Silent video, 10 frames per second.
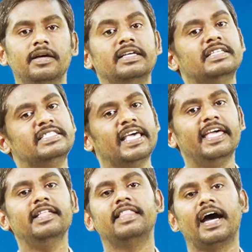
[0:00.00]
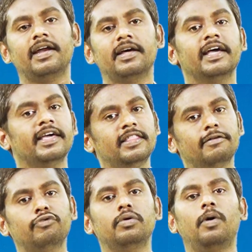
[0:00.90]
saying that in the
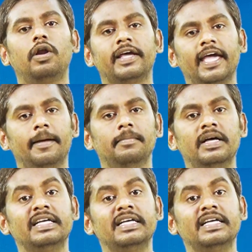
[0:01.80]
football game,